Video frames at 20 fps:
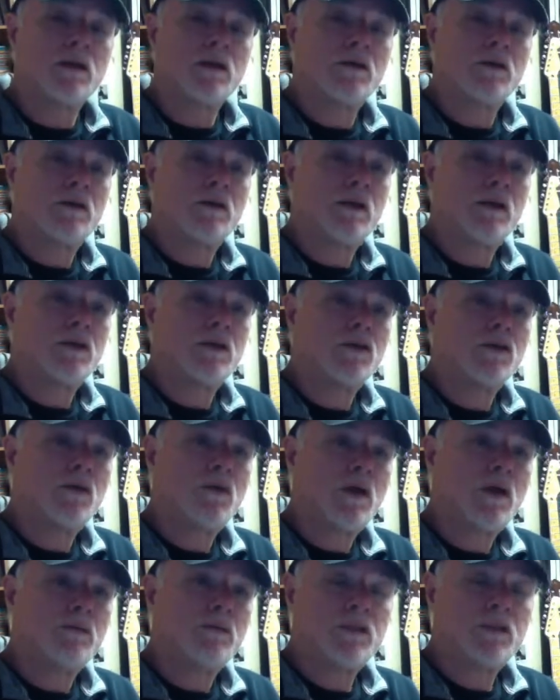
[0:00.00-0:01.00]
Okay, you
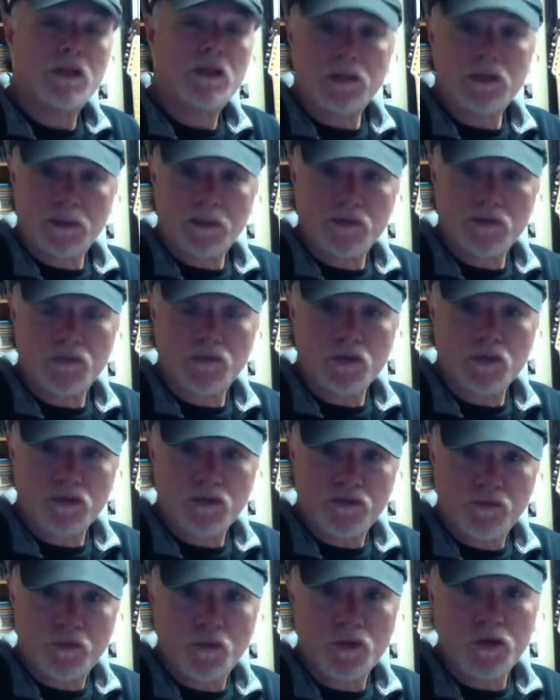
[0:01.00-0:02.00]
have 10 times 4 is
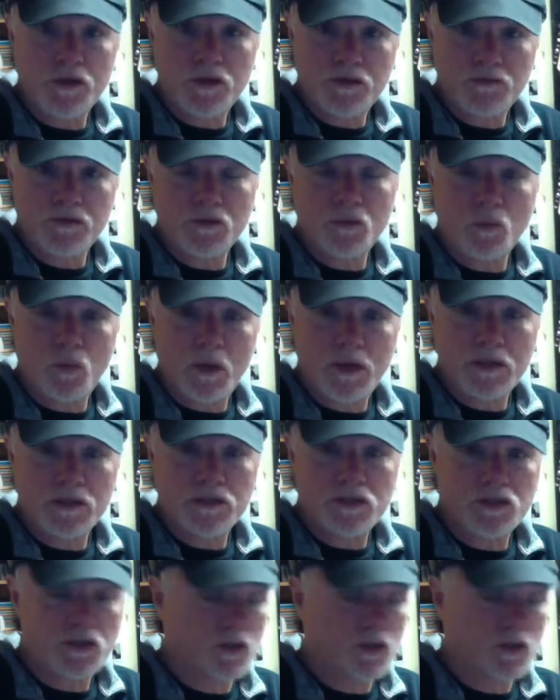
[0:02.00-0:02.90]
40 different ways to